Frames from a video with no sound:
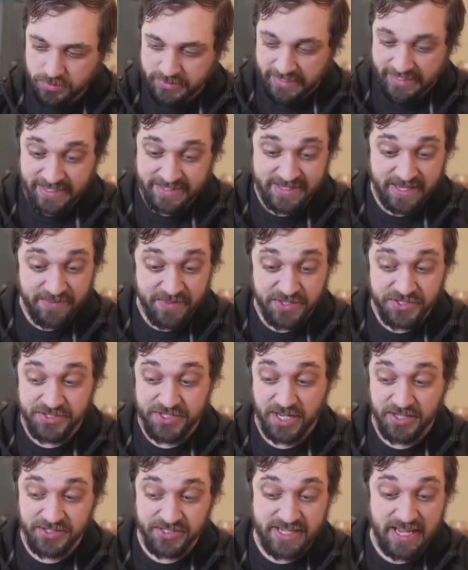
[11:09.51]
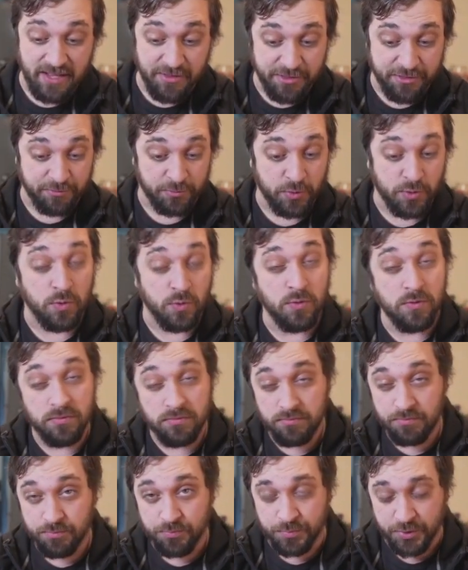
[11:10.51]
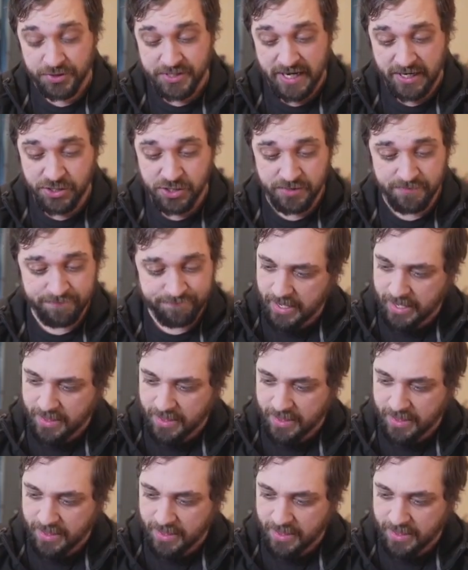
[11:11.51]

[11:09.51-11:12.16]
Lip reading: Like I said, this does get through protection.